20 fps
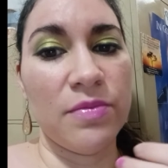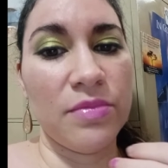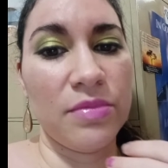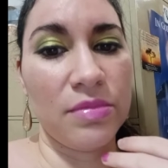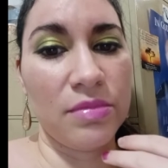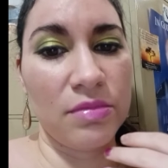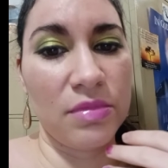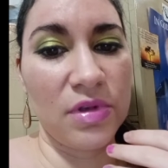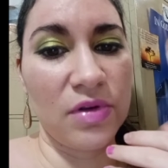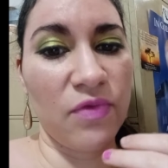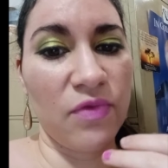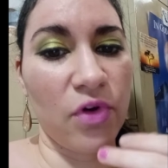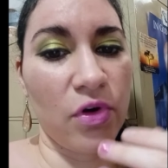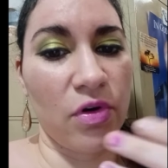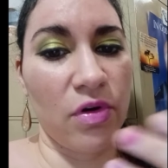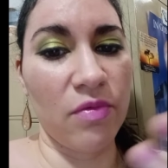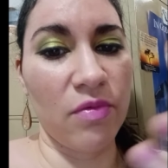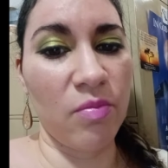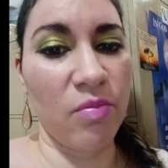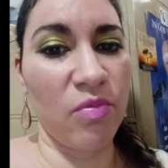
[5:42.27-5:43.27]
and it's
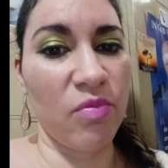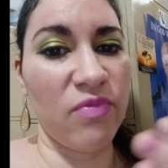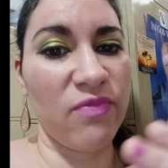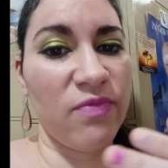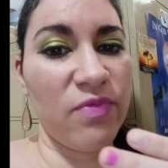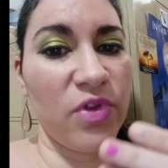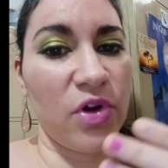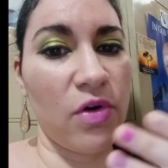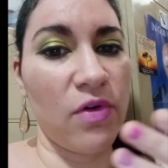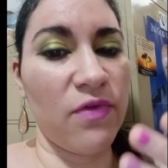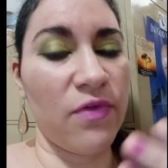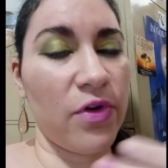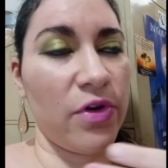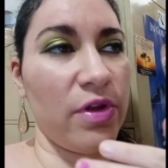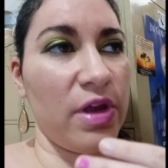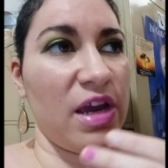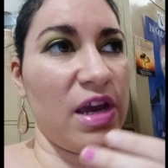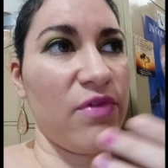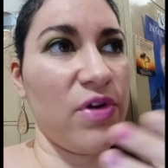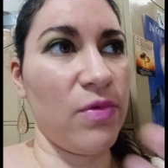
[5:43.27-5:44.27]
a lot of times it's
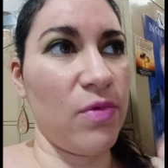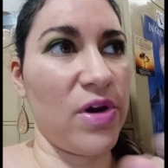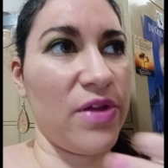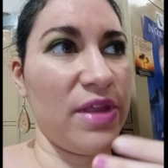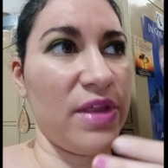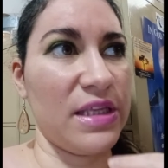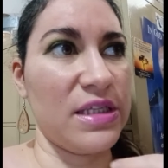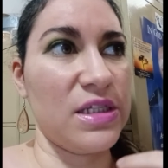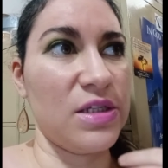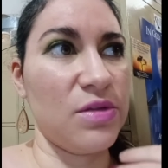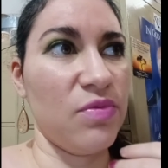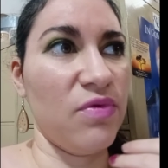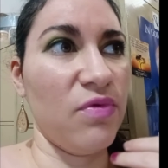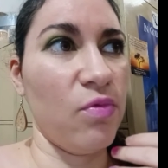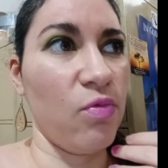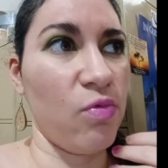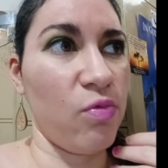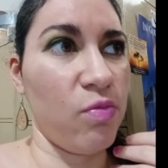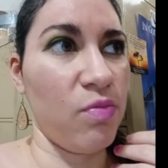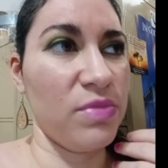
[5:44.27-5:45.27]
almost like the entries
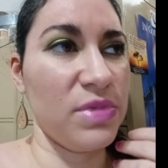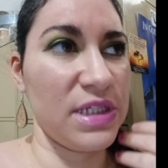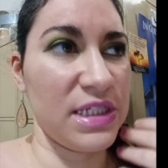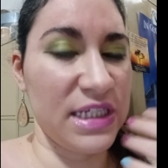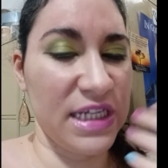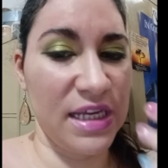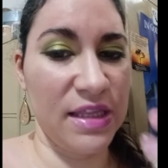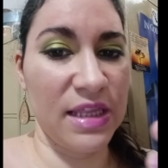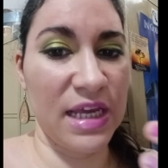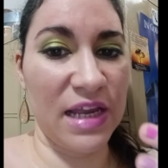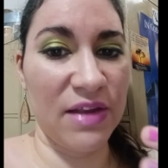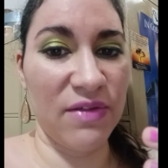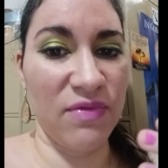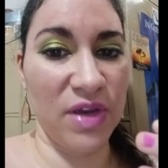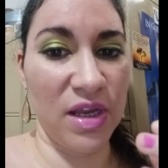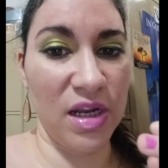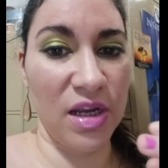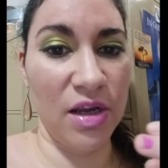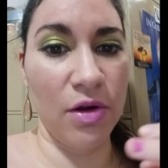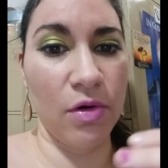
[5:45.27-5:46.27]
they're parts and
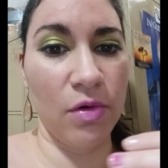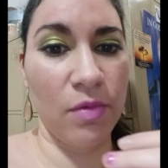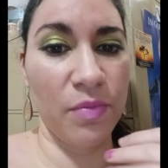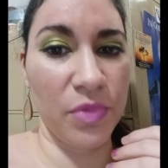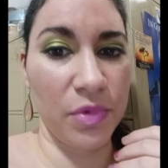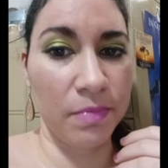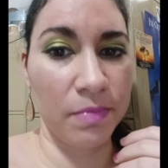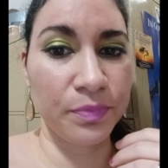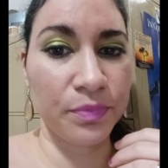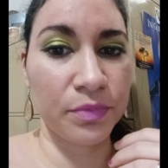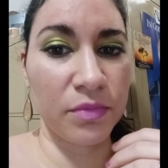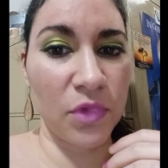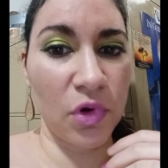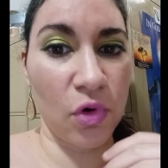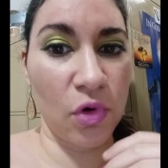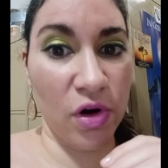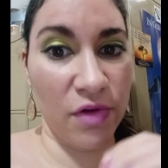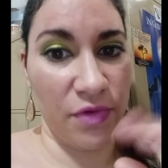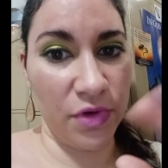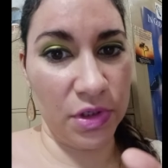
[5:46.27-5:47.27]
bits and pieces of my
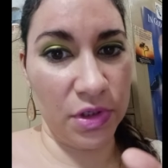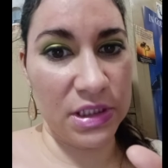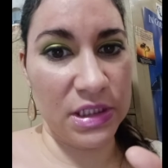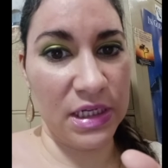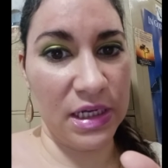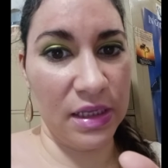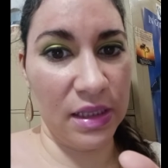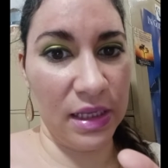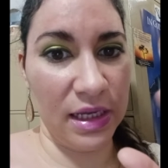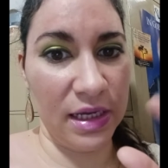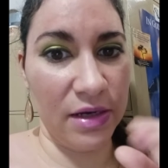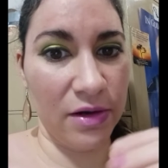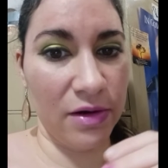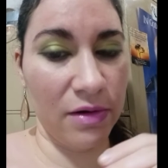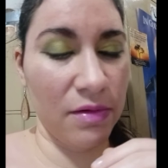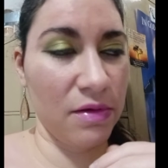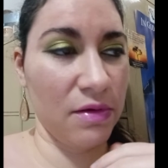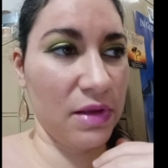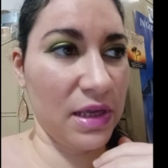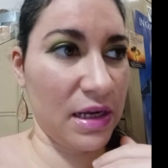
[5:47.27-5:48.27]
life that i impart in
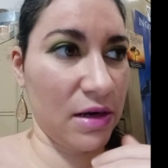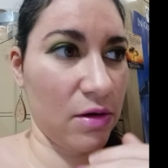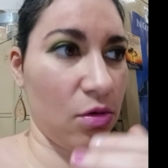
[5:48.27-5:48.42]
those